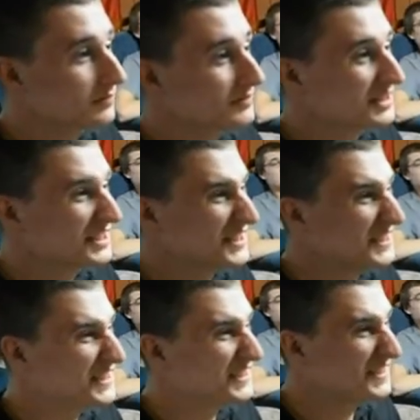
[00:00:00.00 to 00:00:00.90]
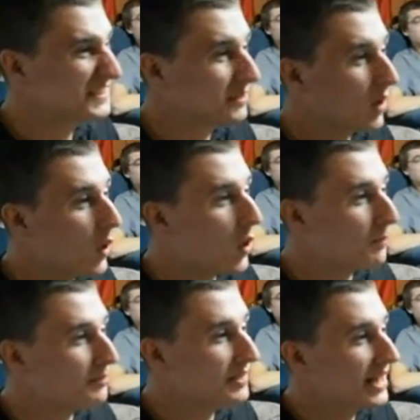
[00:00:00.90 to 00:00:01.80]
good. Good.
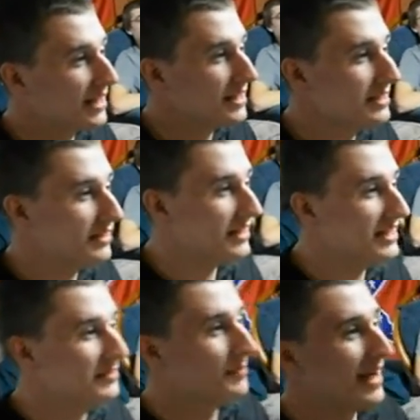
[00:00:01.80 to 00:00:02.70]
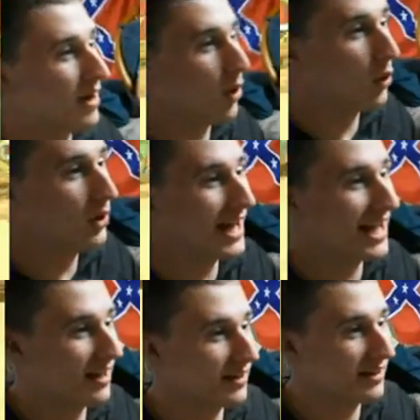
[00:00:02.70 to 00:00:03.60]
Oh, yeah, eat my whole
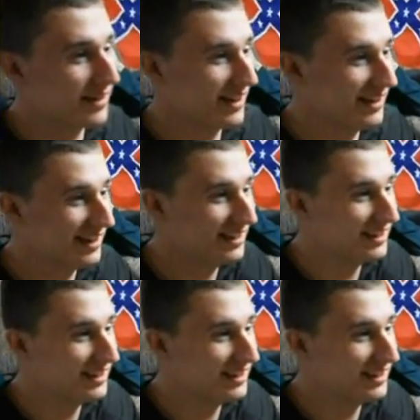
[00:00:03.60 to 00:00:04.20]
ass.